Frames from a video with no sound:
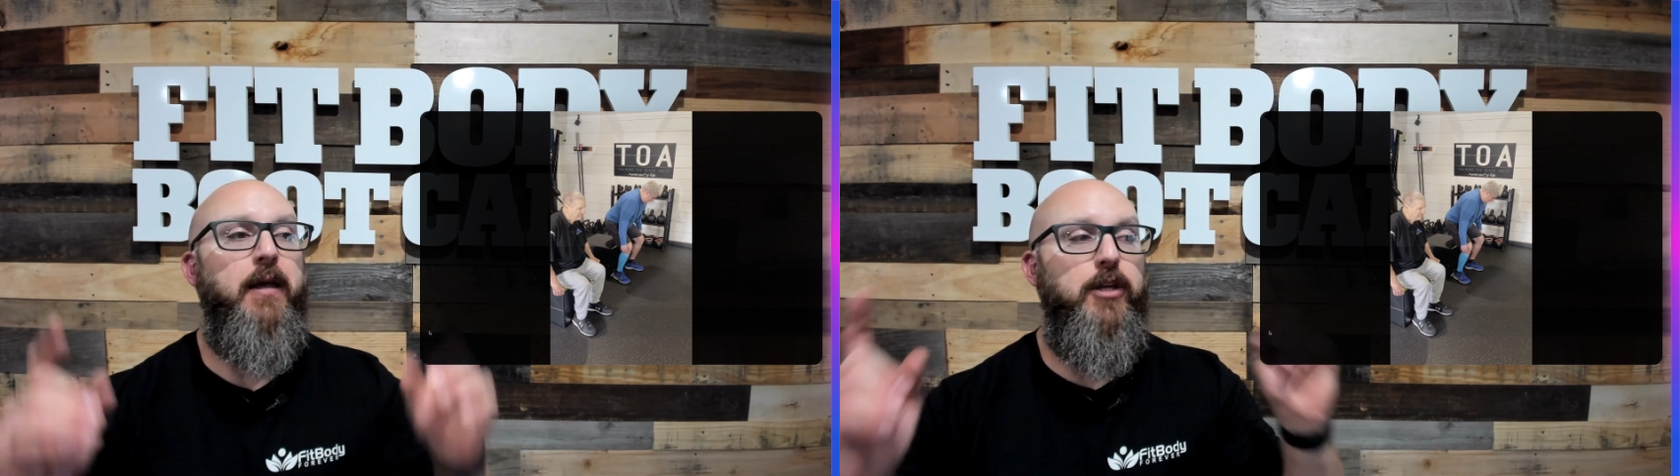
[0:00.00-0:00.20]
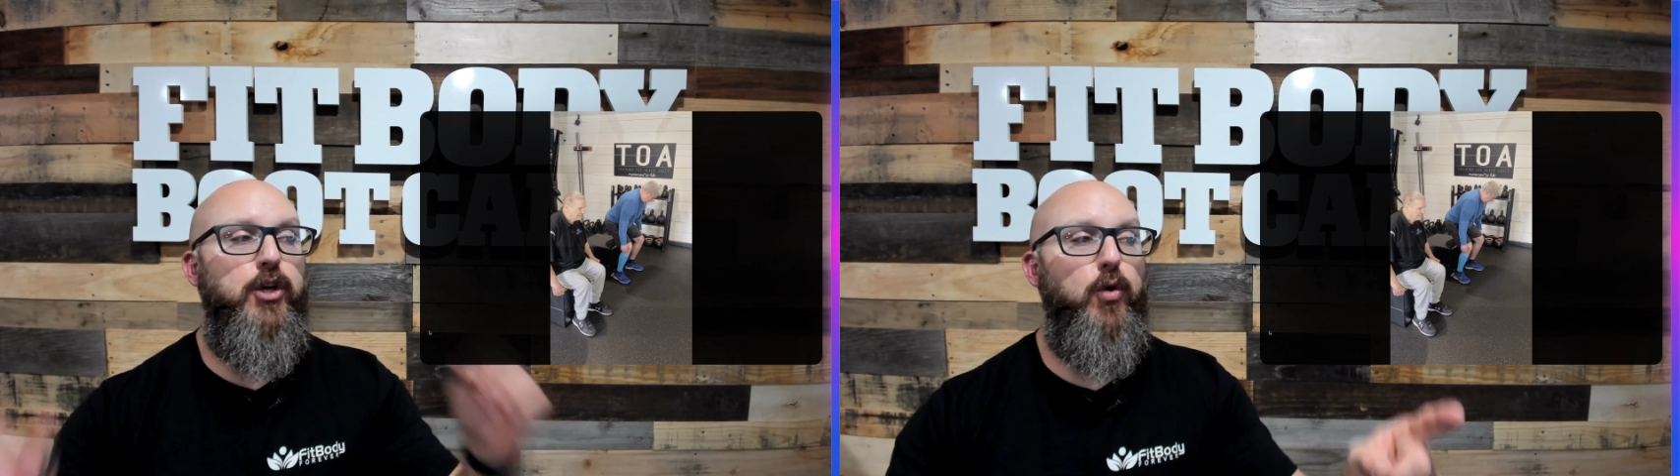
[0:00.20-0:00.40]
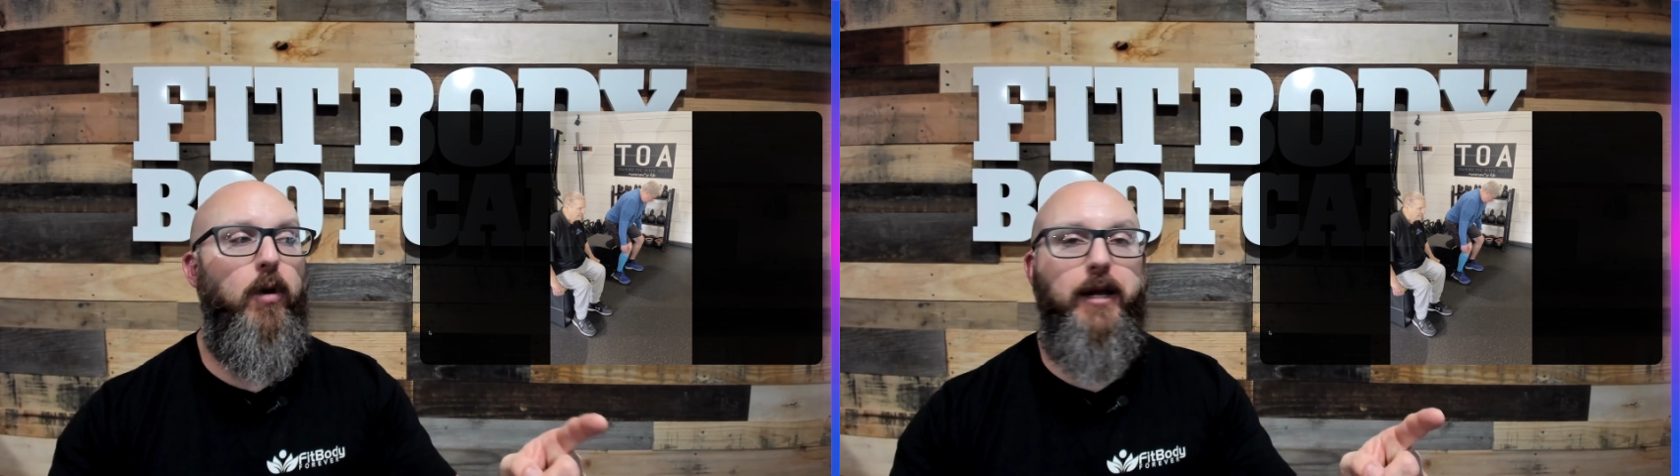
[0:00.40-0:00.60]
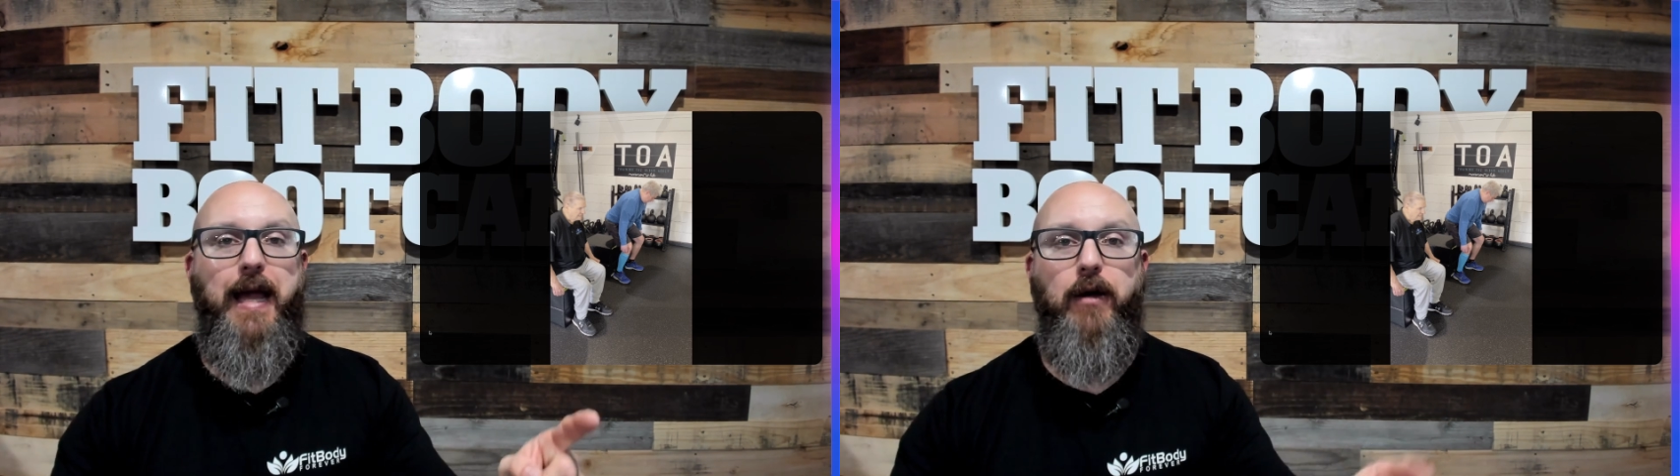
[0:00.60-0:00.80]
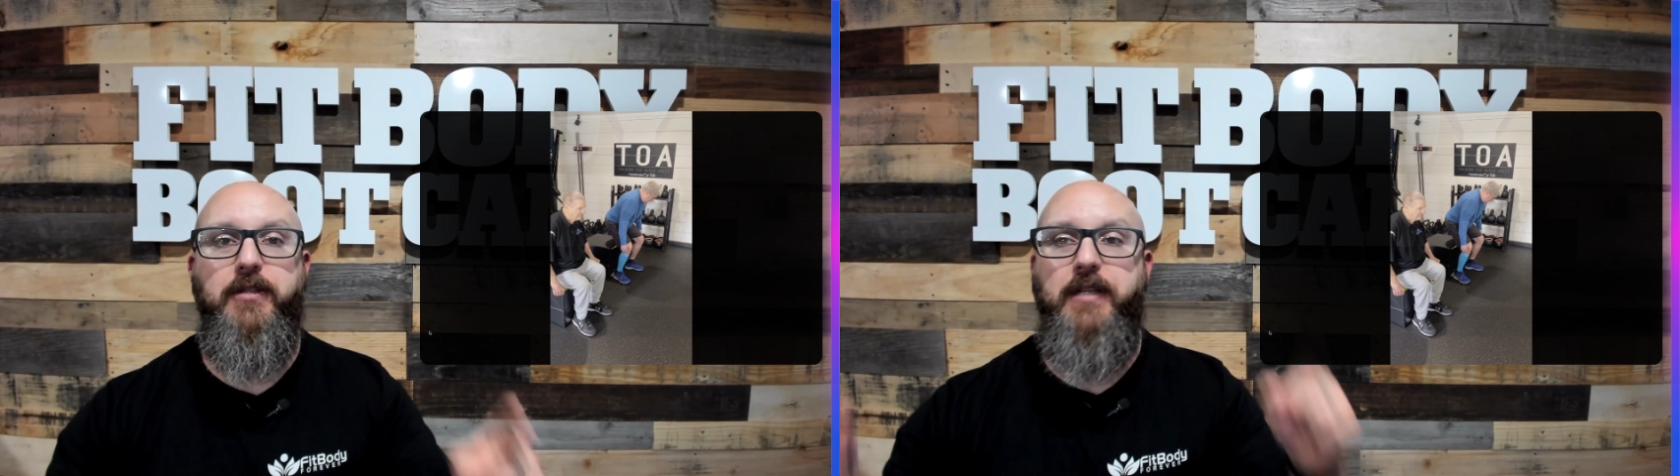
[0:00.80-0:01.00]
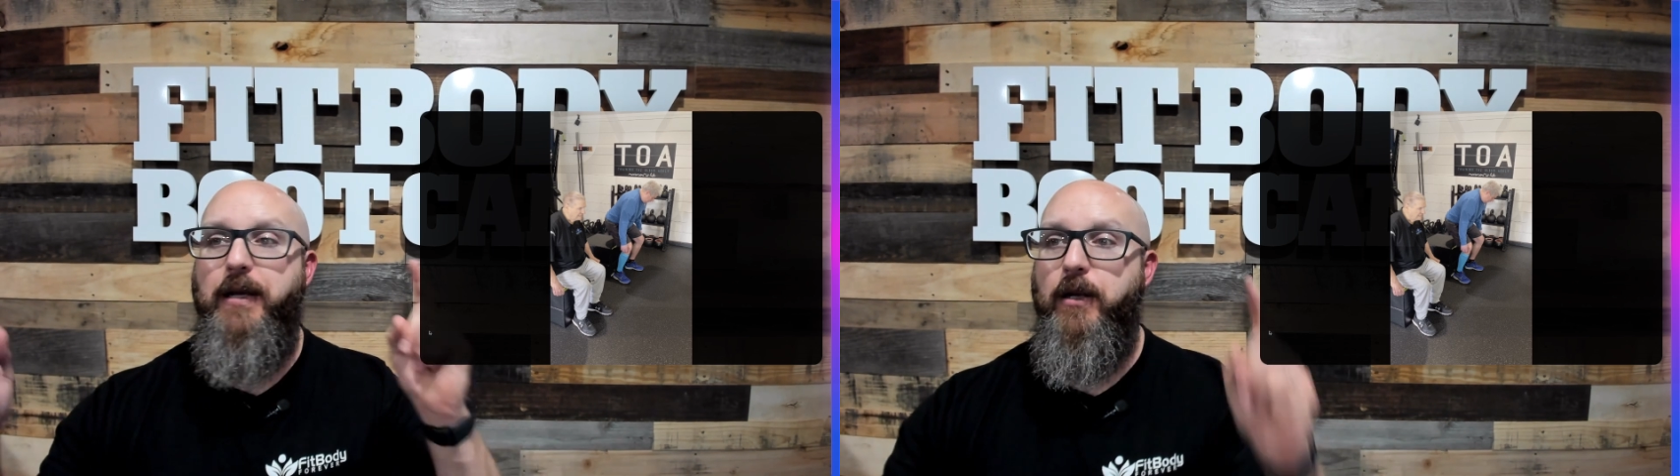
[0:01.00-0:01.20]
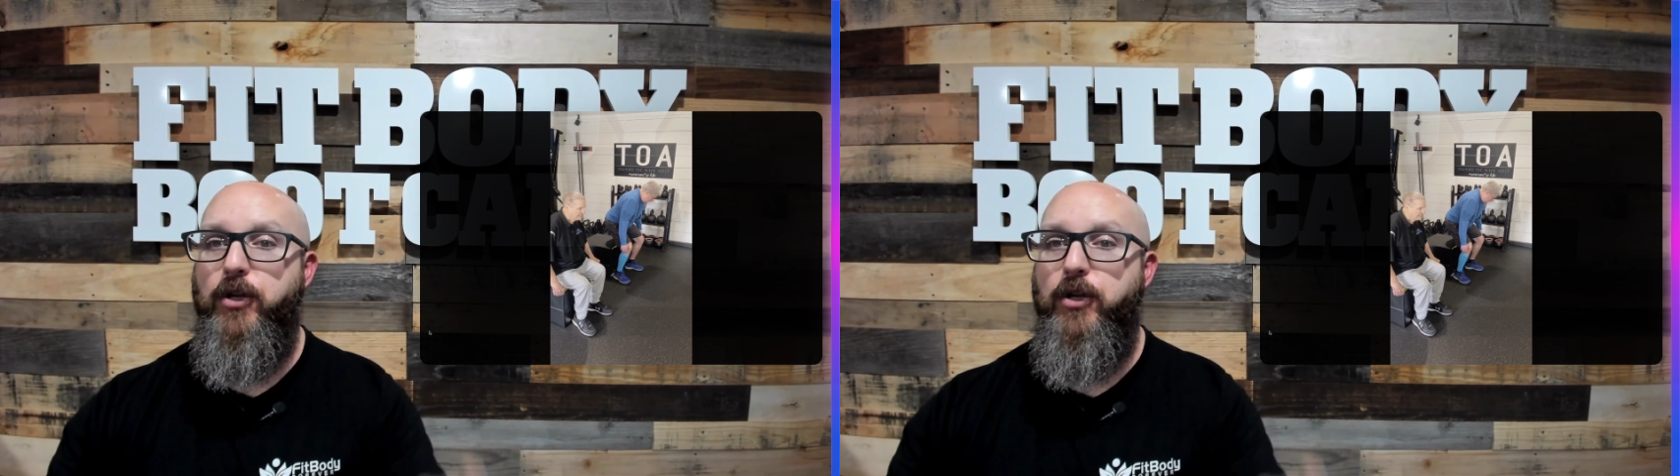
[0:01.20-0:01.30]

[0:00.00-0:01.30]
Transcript: you are counting,